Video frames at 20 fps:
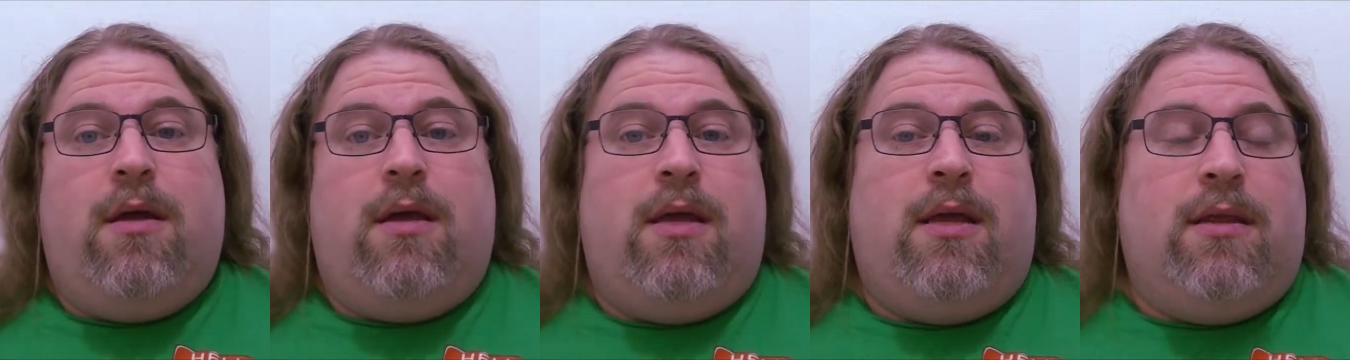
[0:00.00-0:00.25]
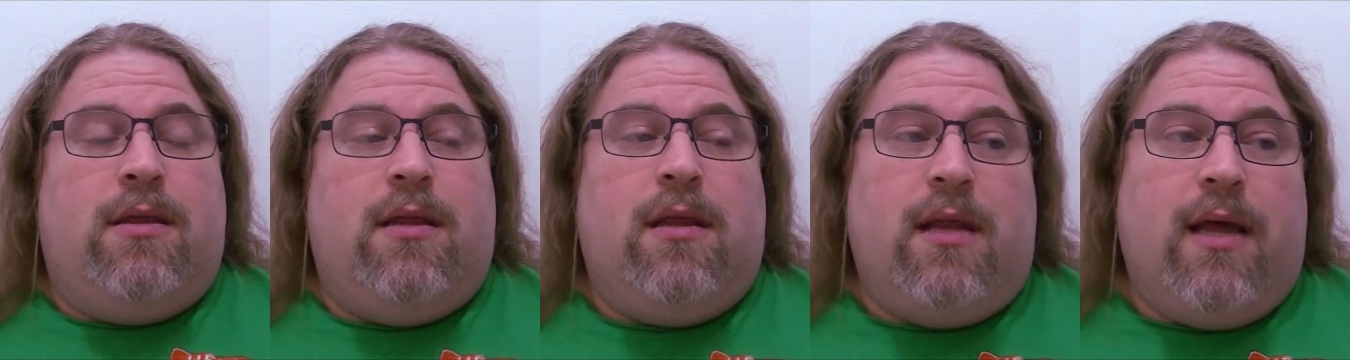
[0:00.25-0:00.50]

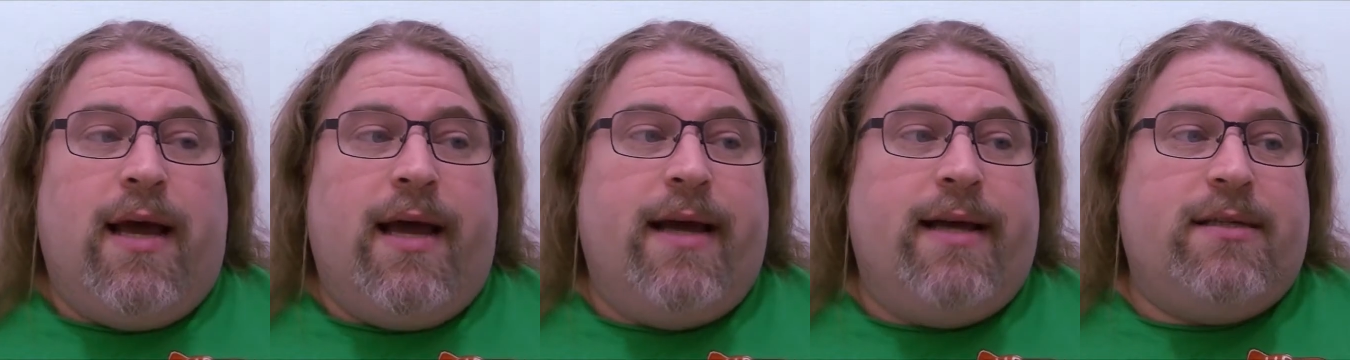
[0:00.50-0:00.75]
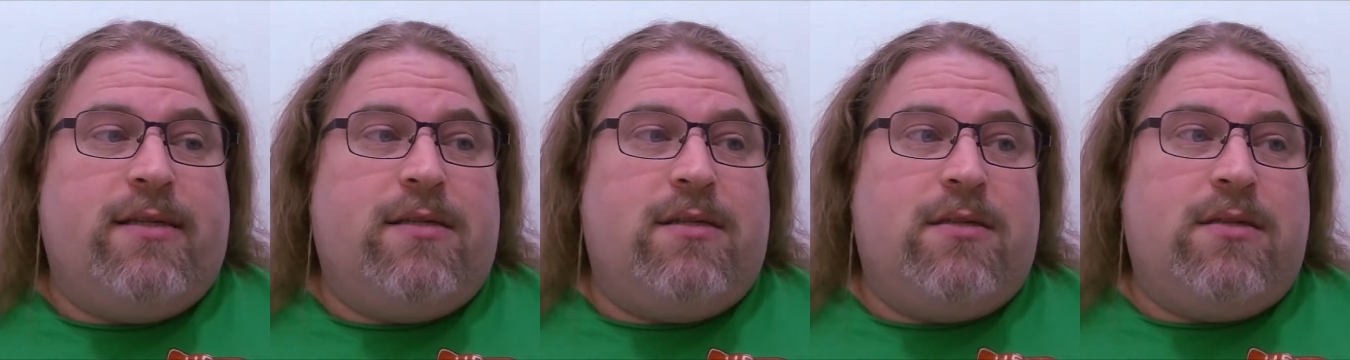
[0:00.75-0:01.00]
in the
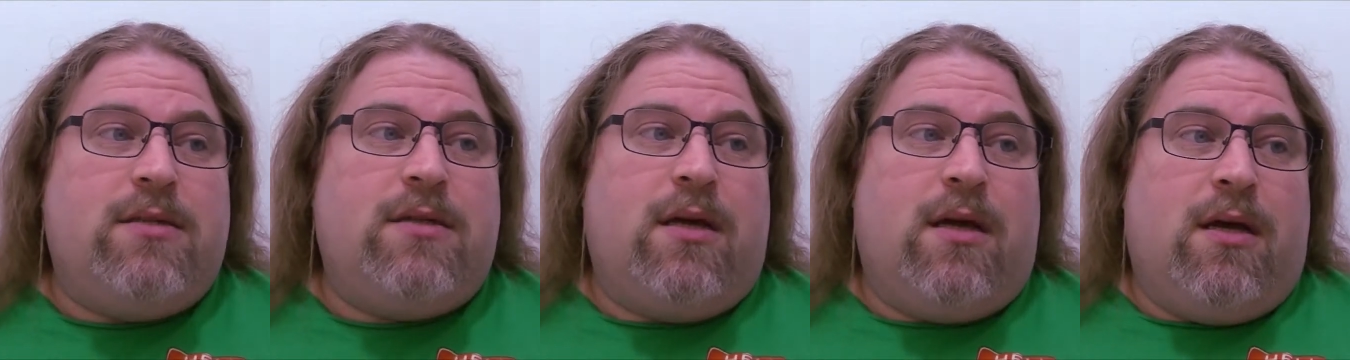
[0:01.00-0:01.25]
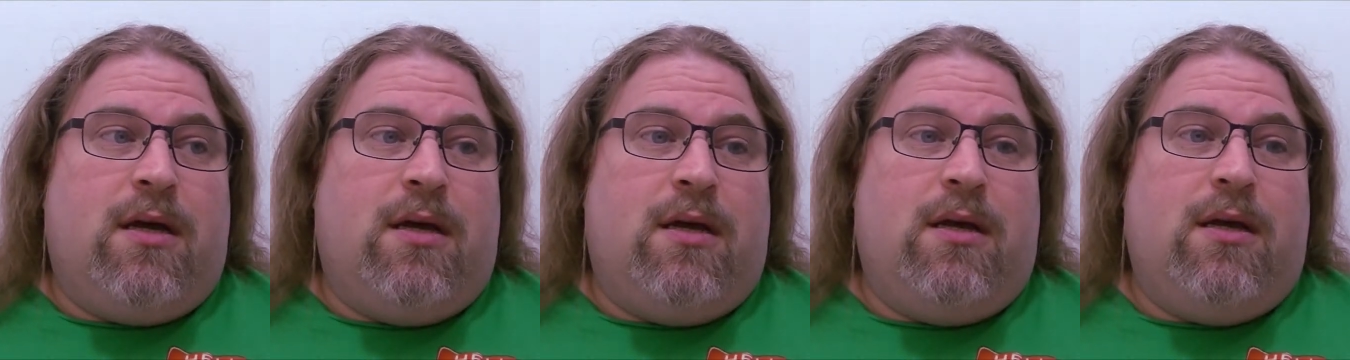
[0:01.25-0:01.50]
last
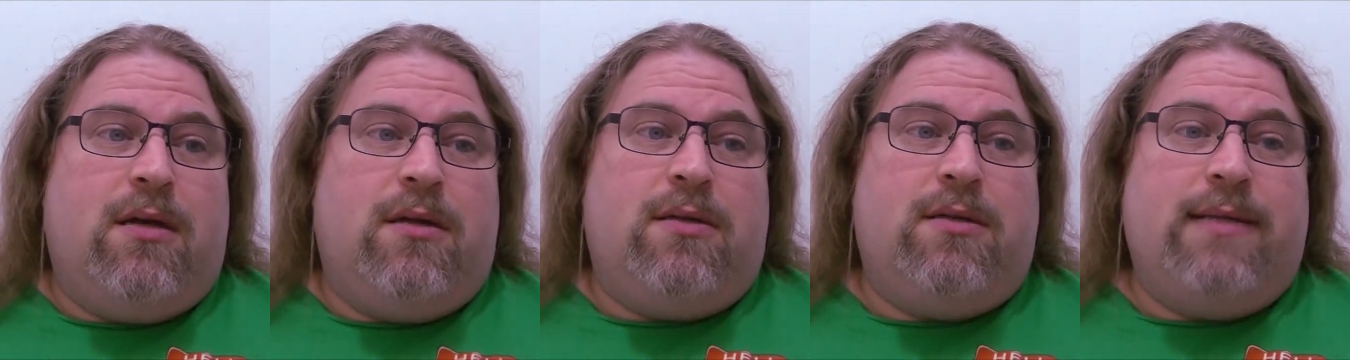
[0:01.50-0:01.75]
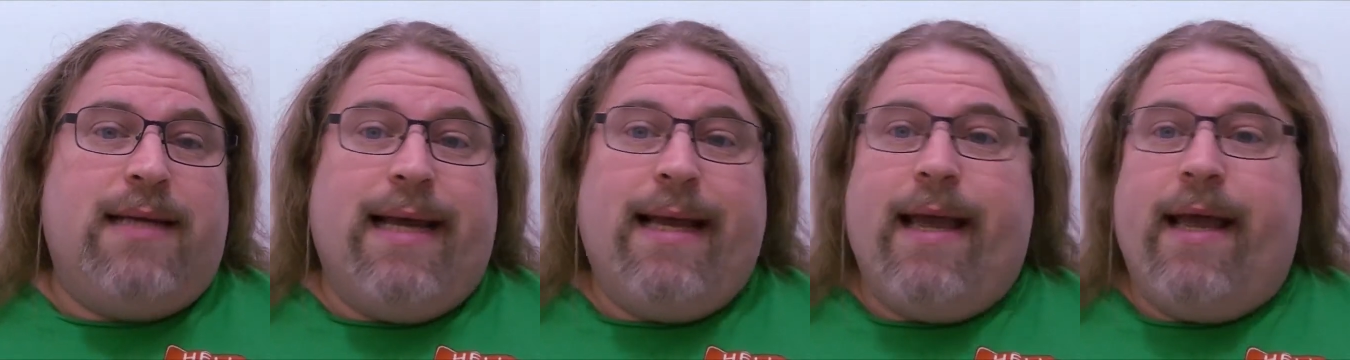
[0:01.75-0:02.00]

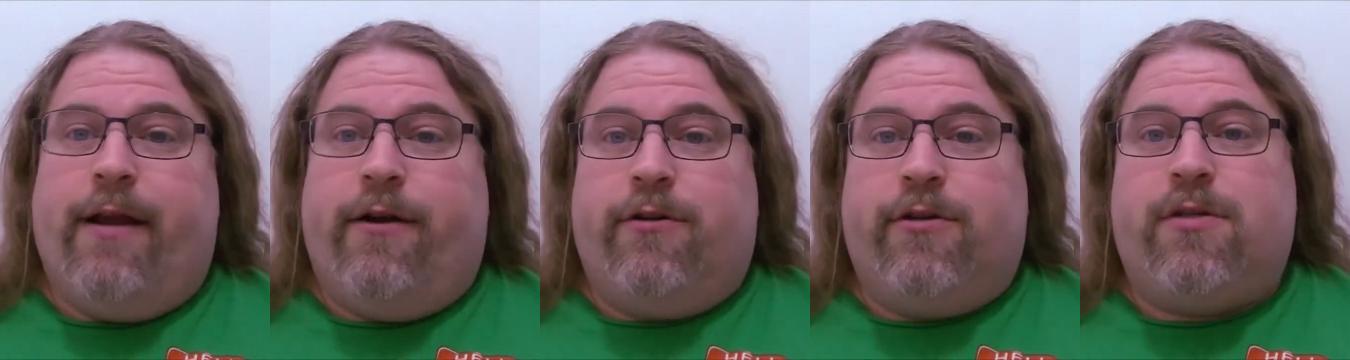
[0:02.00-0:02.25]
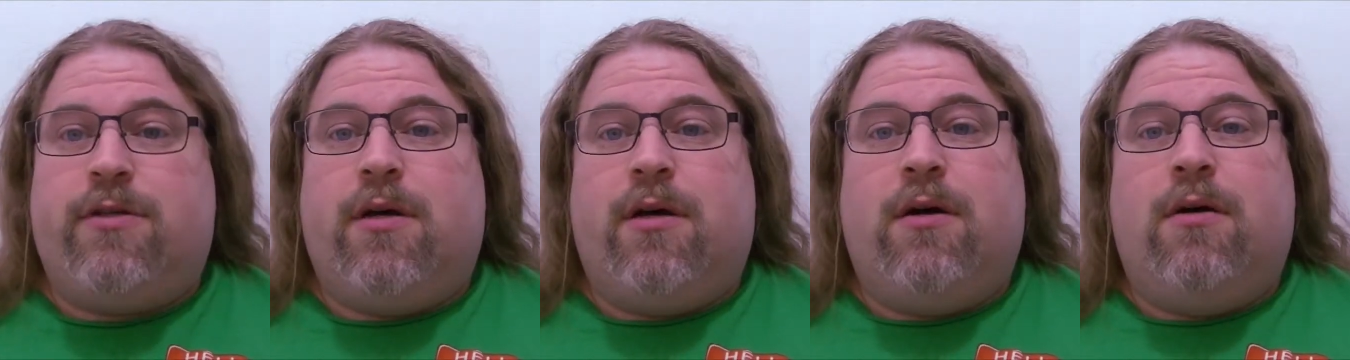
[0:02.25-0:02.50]
decade or
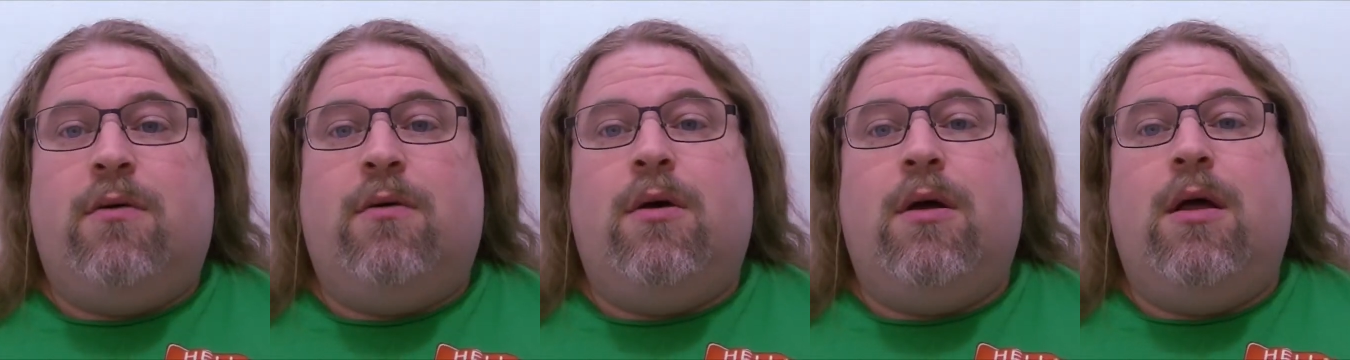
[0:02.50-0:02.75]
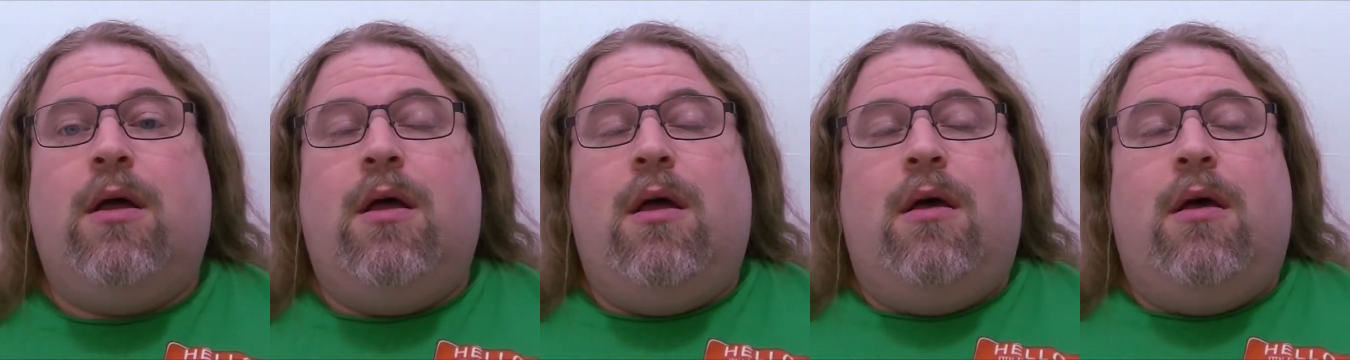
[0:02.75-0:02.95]
so,